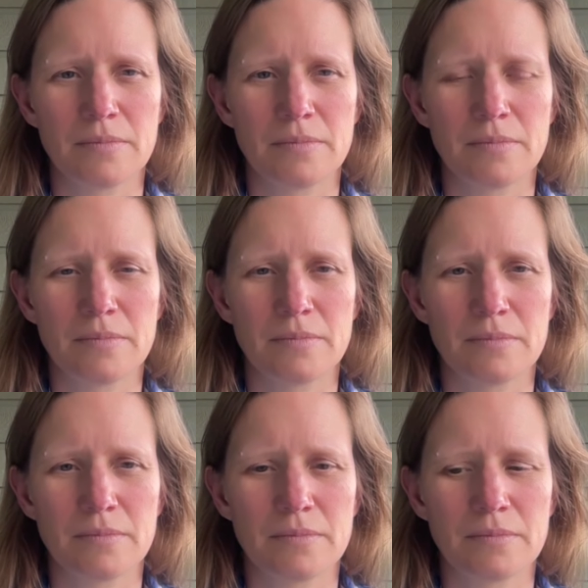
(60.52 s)

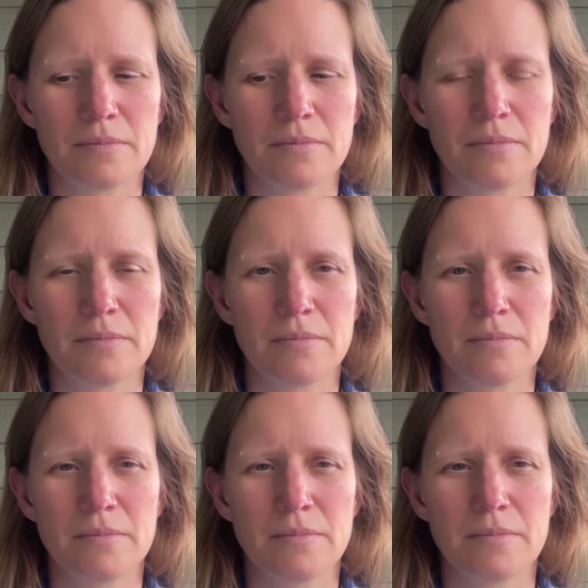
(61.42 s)

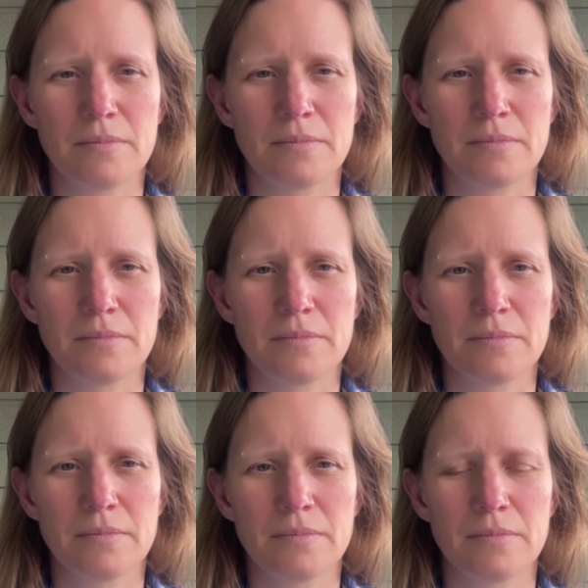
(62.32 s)

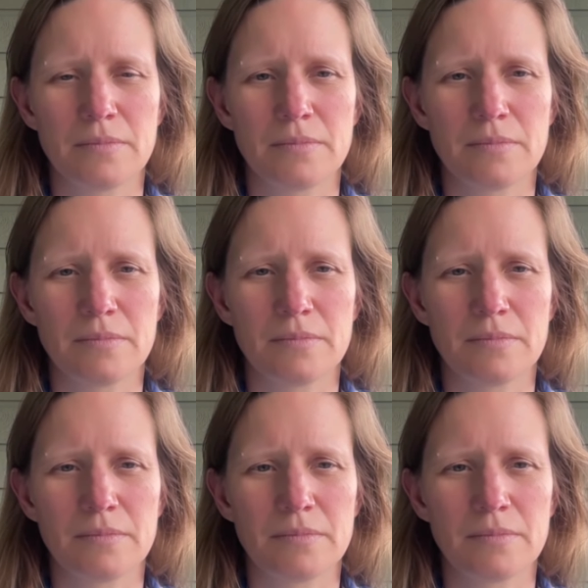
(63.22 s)

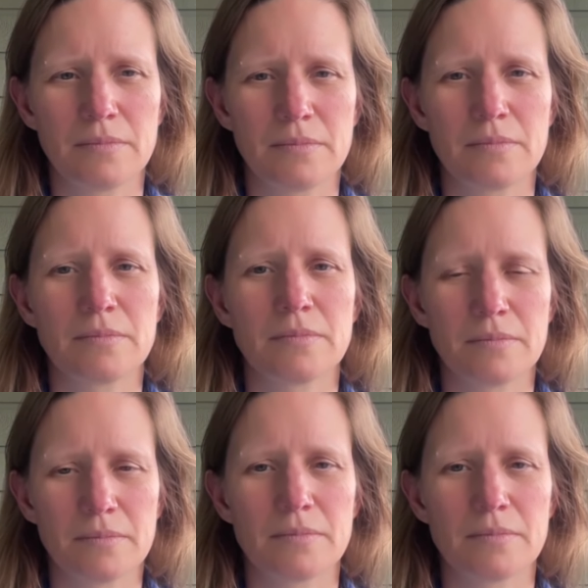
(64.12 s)
No words are spoken by the person on screen.